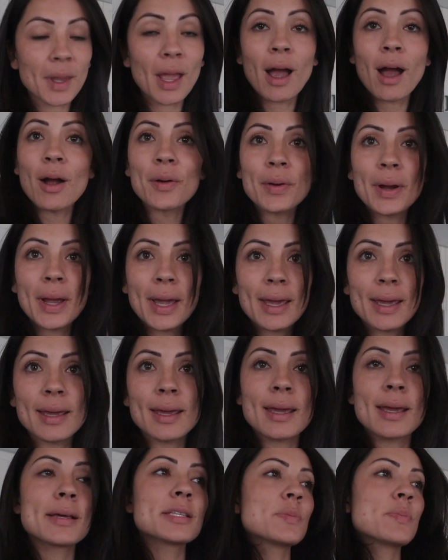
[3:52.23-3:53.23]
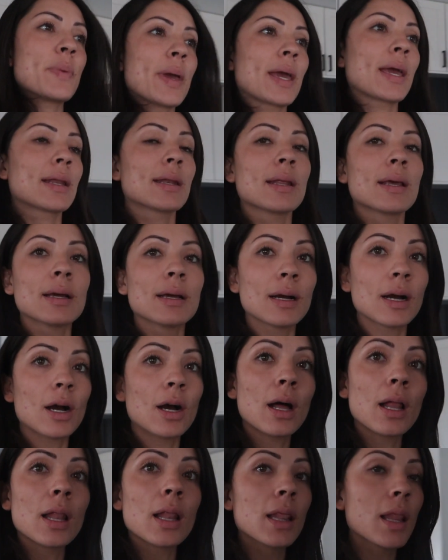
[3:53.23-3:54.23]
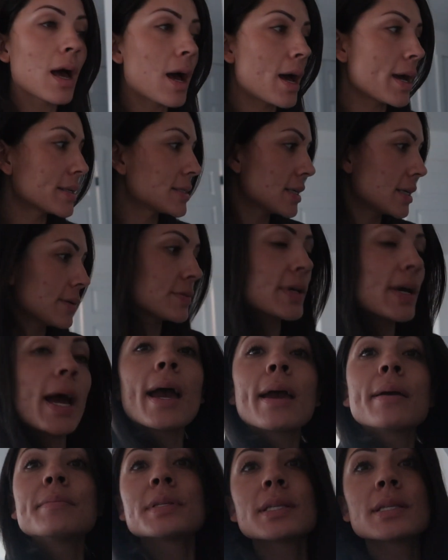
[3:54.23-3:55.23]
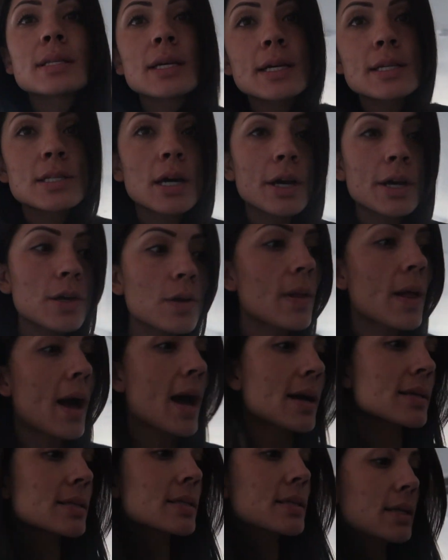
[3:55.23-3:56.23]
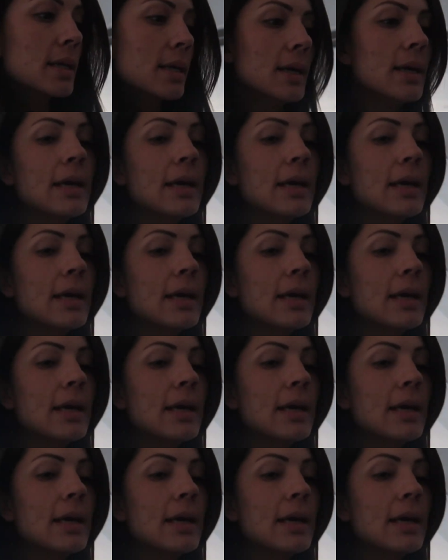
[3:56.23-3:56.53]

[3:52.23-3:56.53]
All right, it has been a lot of time since I saw you last,